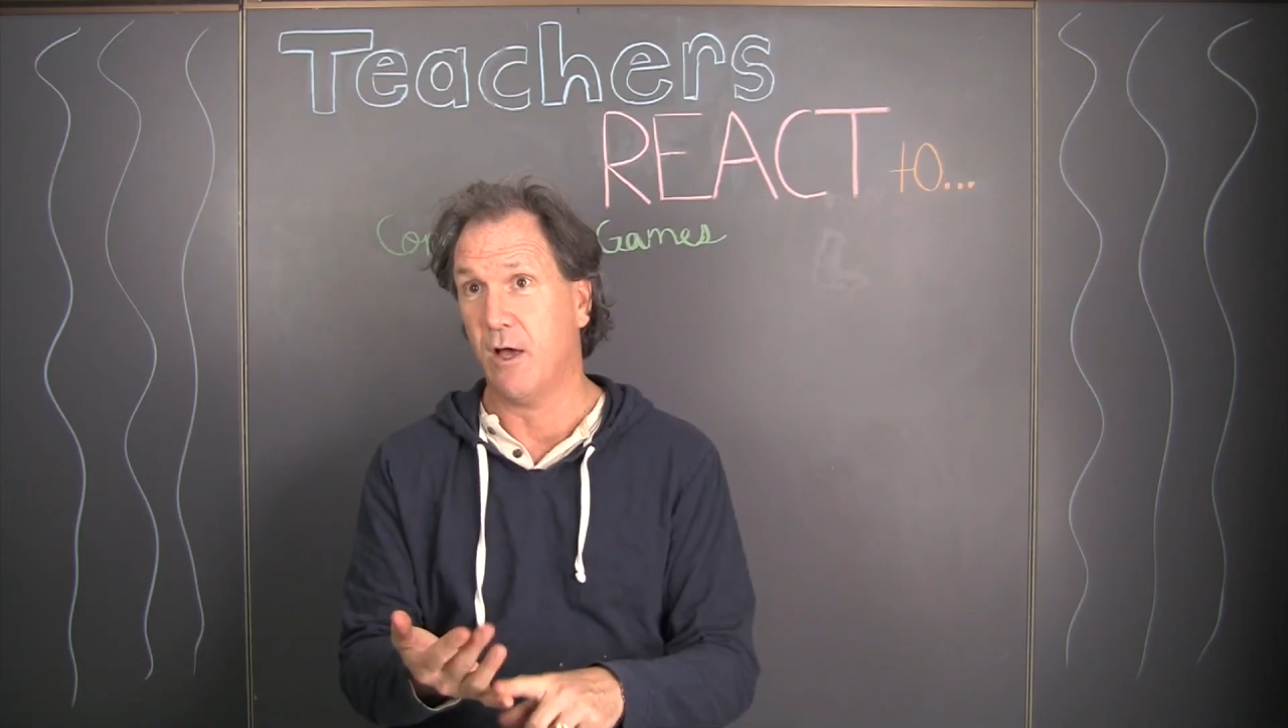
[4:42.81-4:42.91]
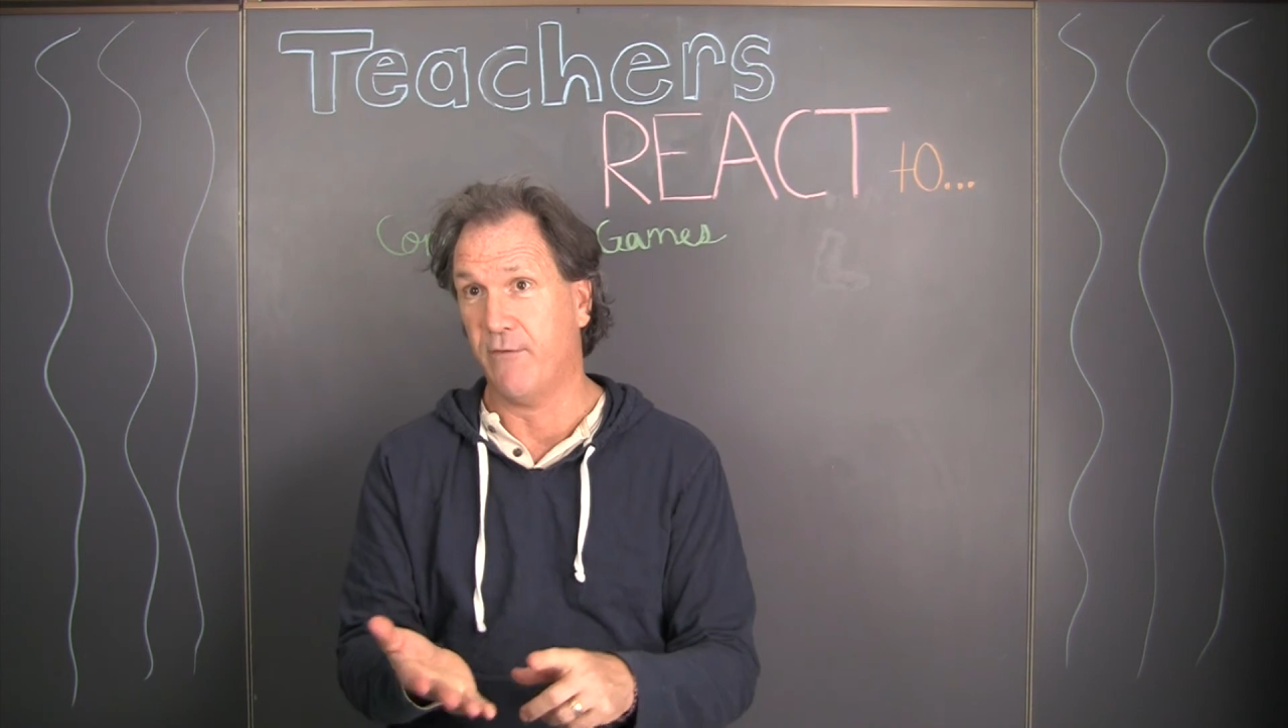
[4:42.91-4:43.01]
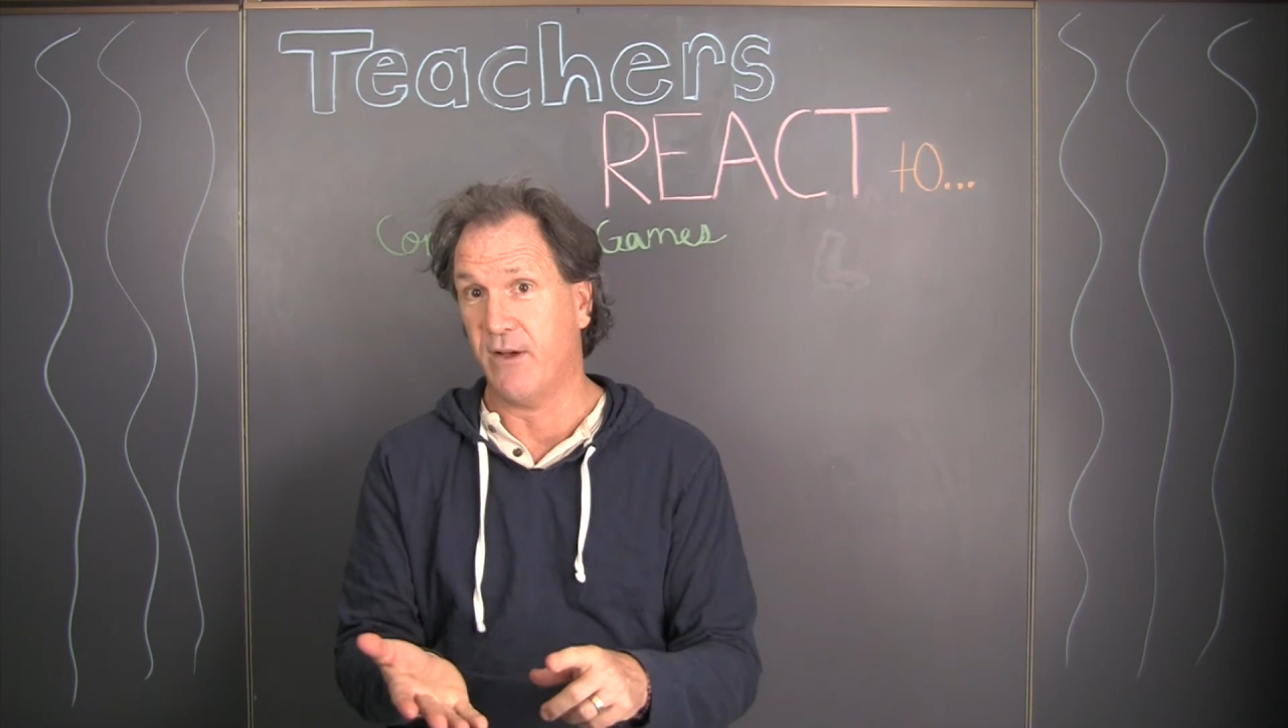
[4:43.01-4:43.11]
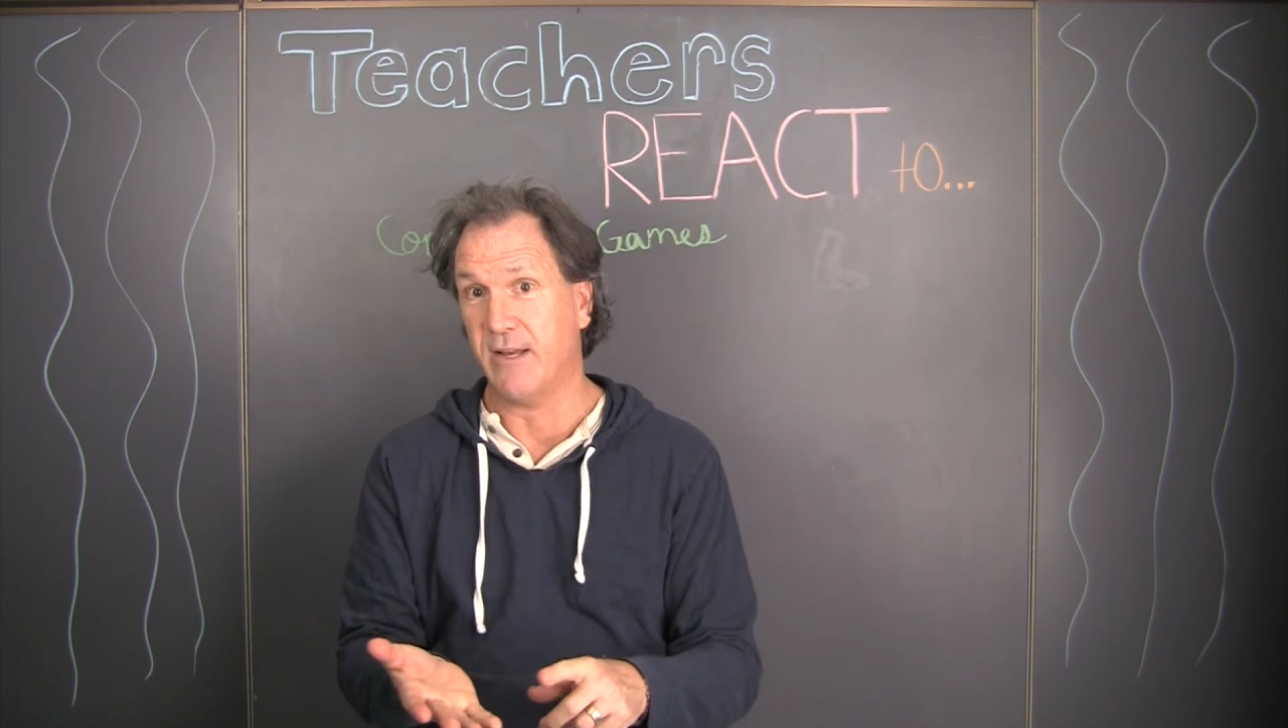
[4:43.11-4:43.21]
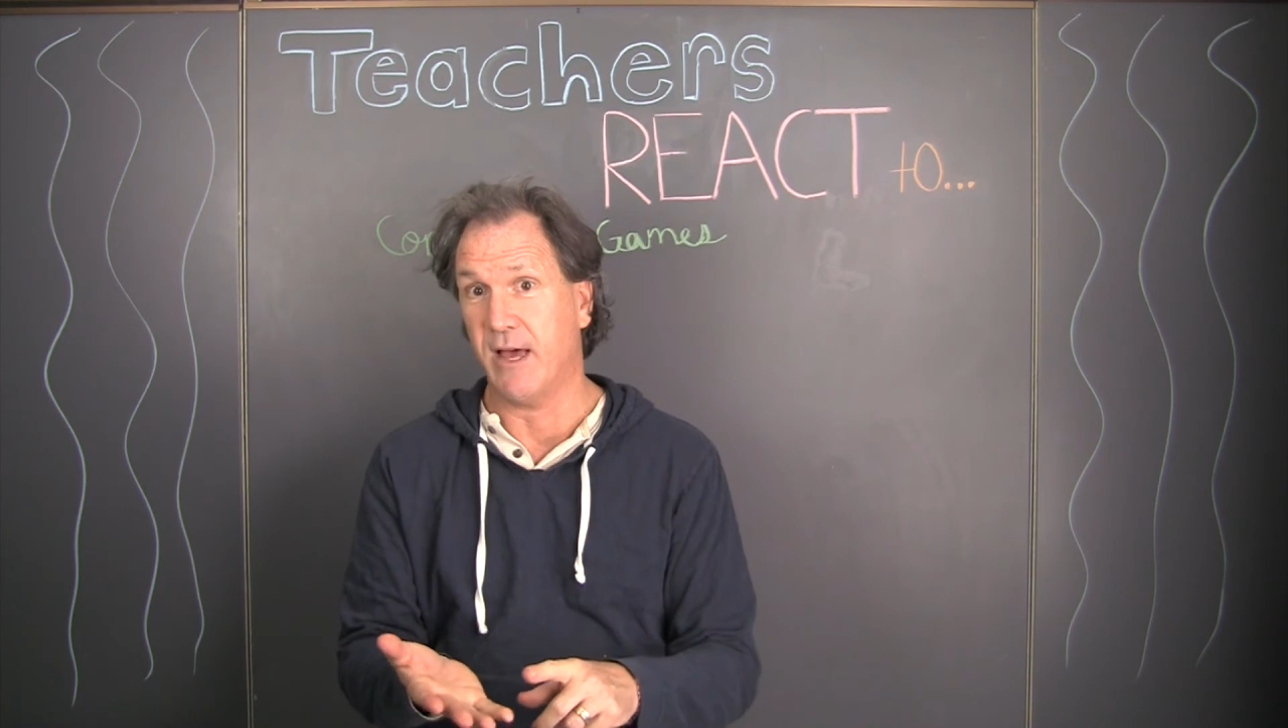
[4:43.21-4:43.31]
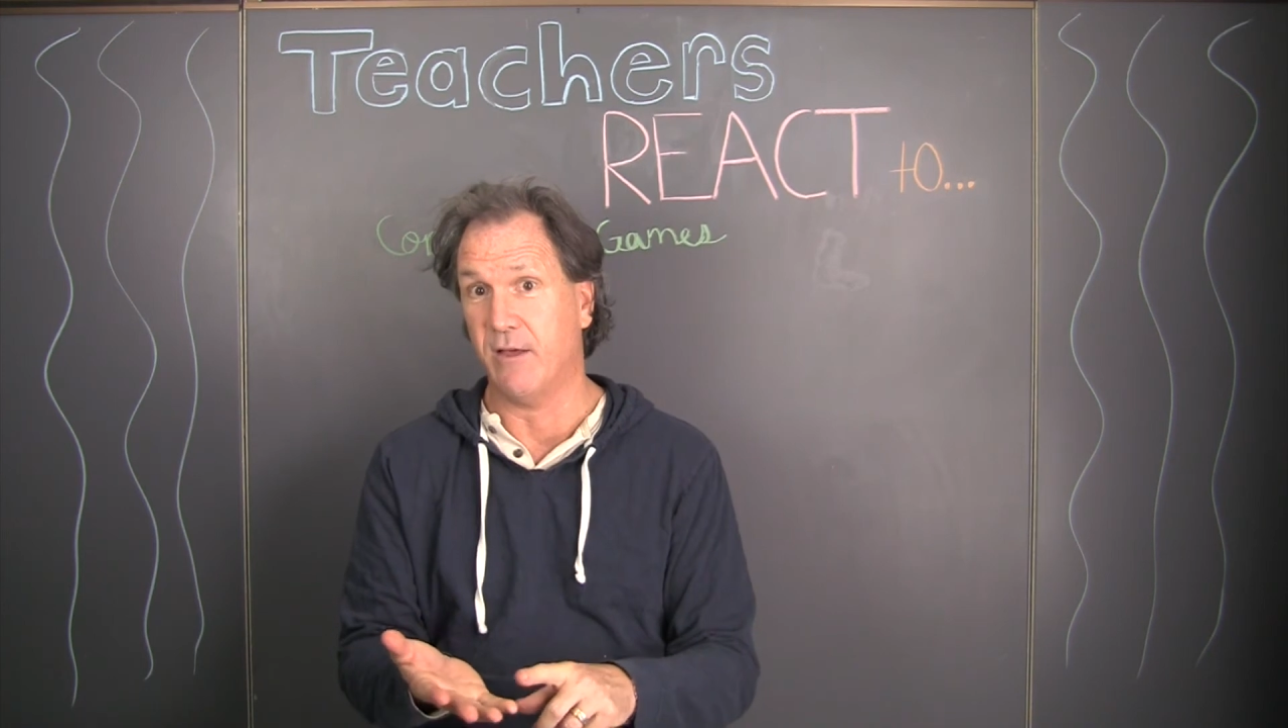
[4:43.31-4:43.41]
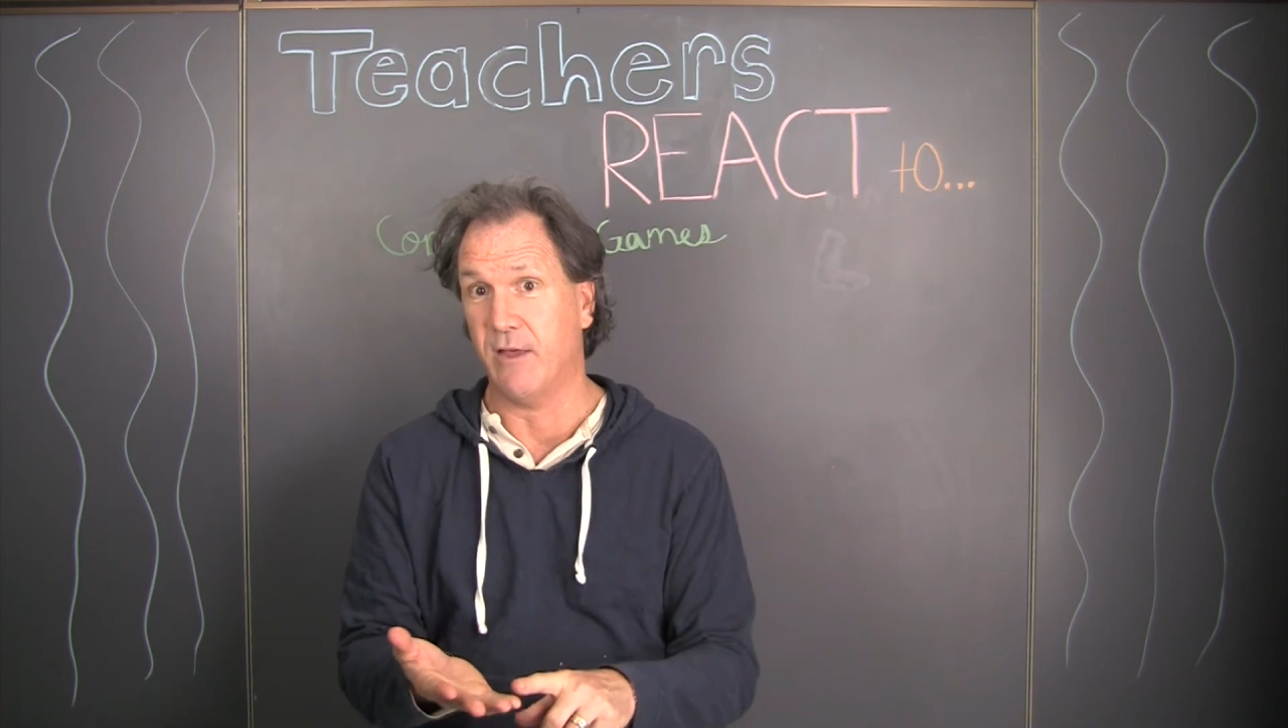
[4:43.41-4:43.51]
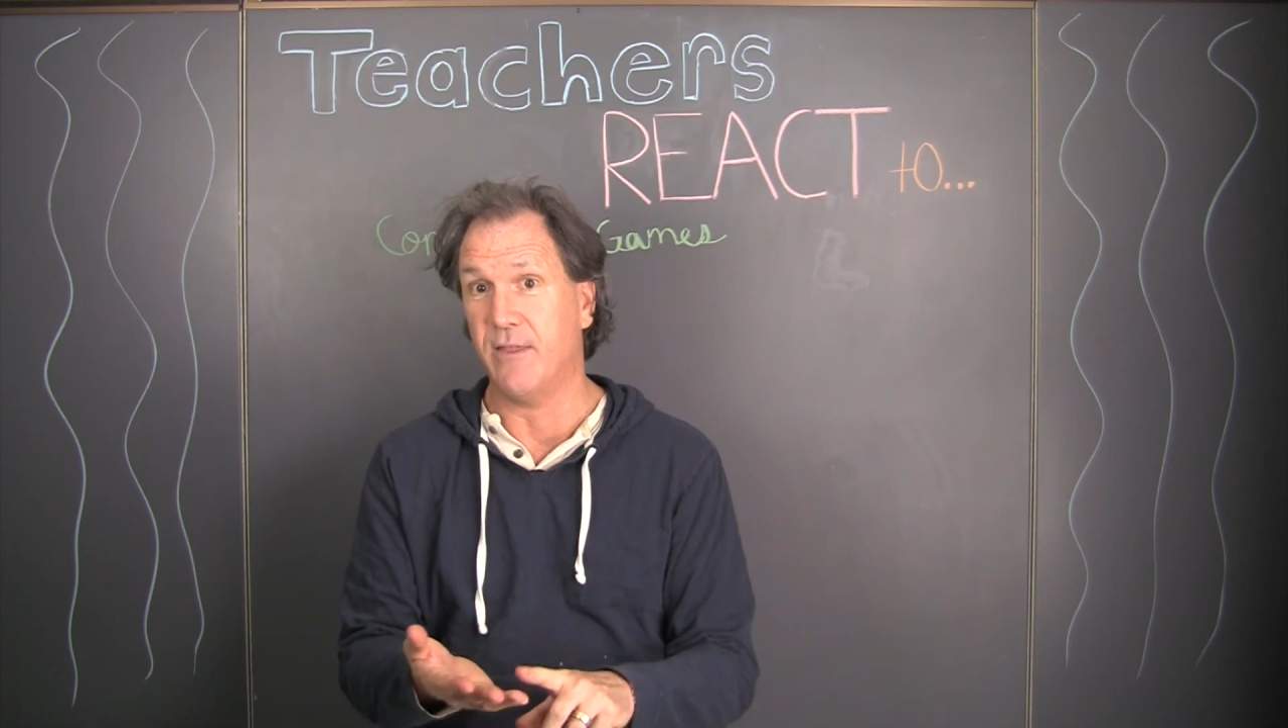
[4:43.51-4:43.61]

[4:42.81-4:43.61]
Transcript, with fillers: I'll find out,